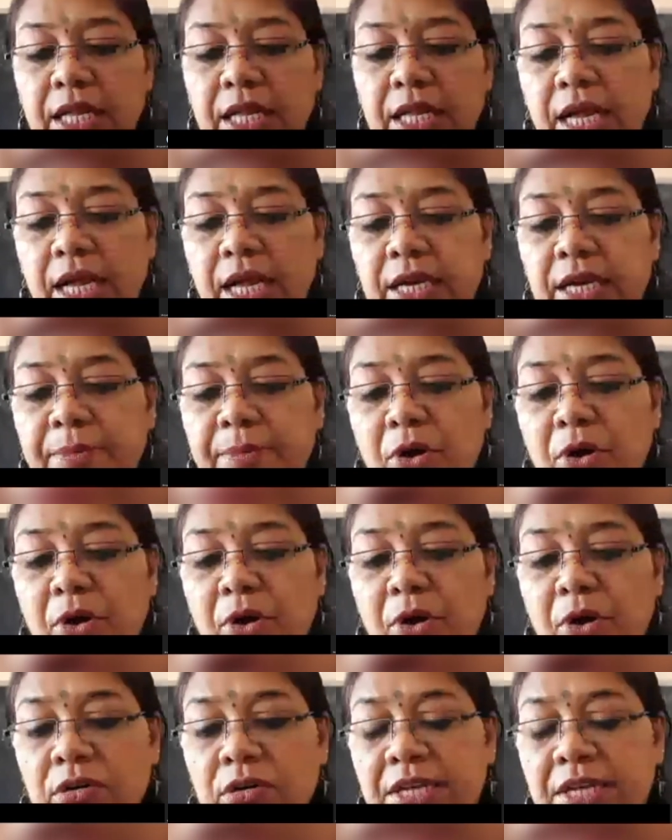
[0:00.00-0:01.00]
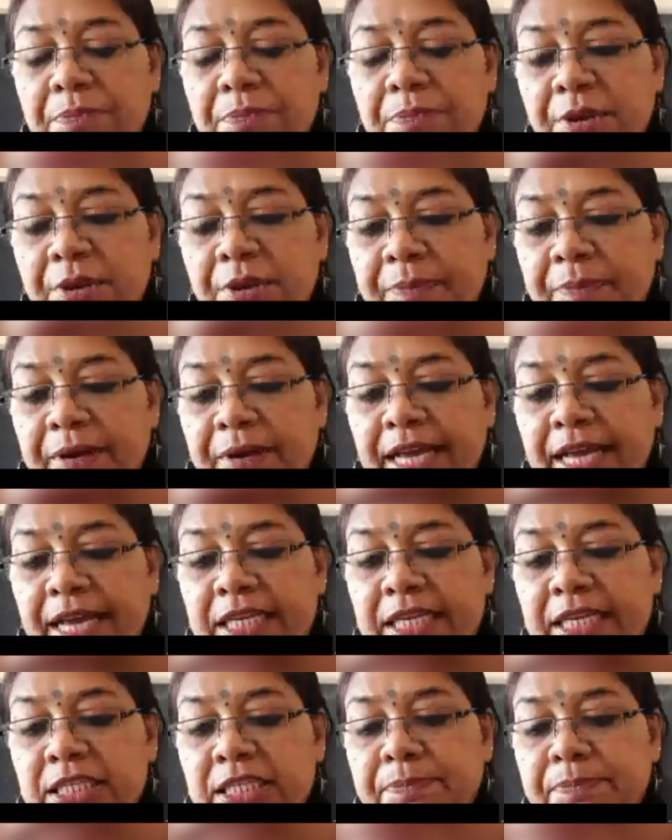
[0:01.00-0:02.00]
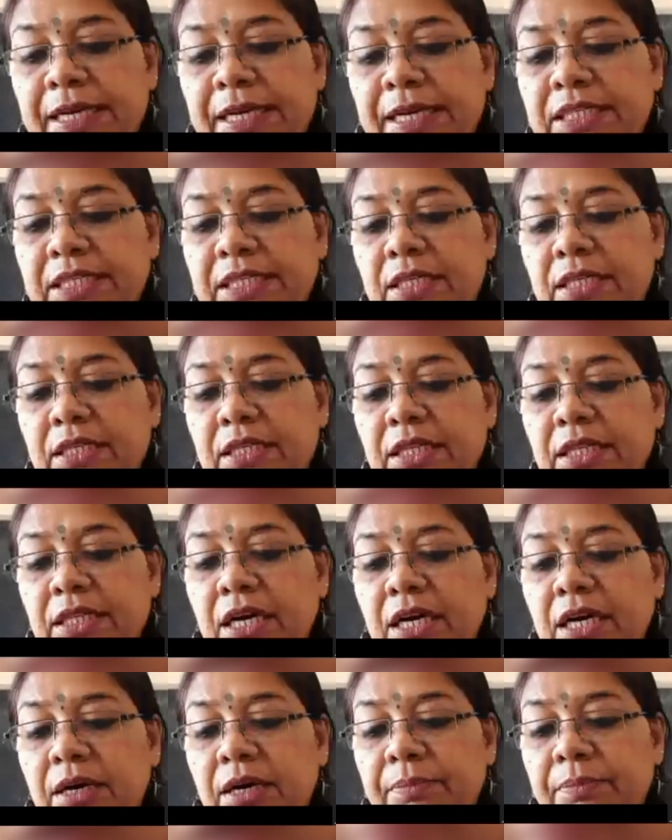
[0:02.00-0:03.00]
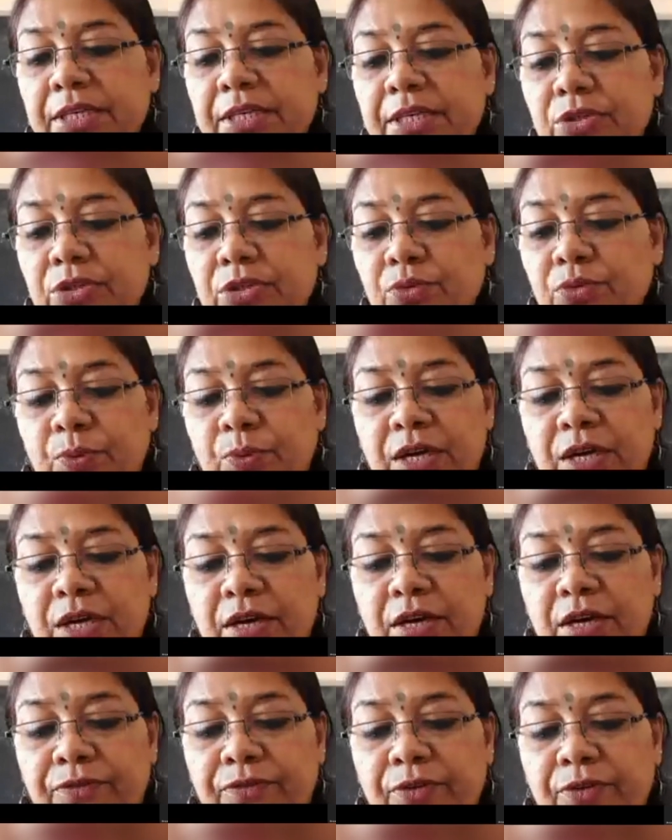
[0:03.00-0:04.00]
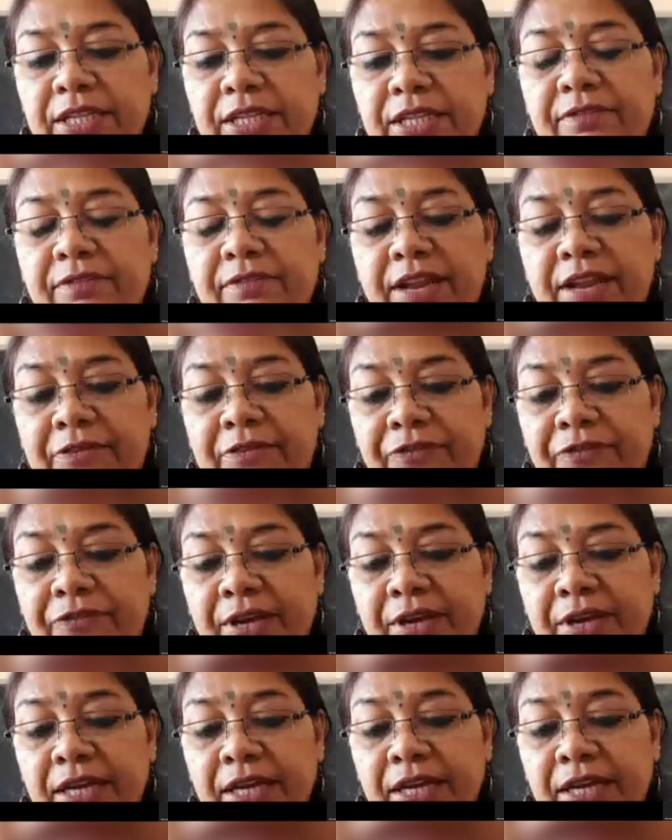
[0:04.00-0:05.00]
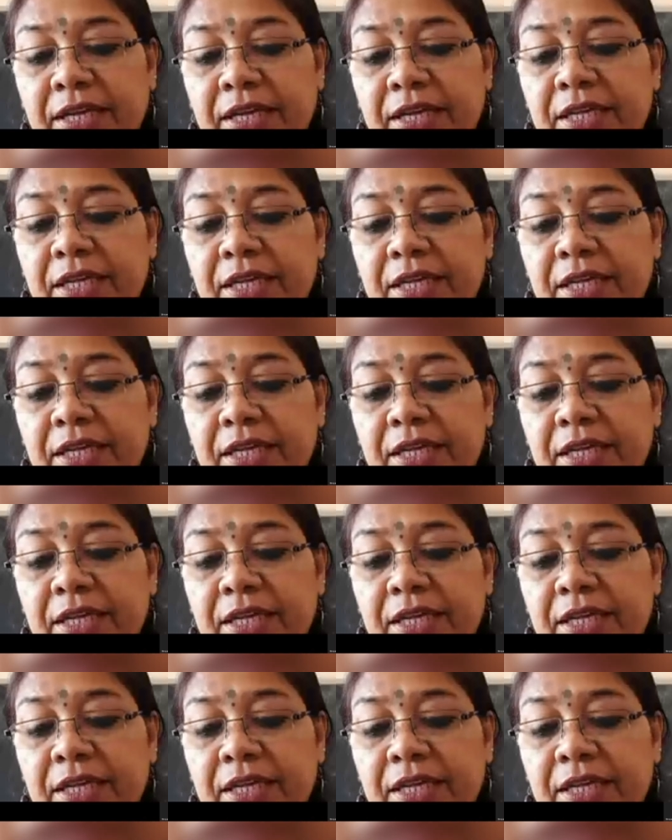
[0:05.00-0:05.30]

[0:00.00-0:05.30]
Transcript: In a democracy, people expect the government to work for their welfare.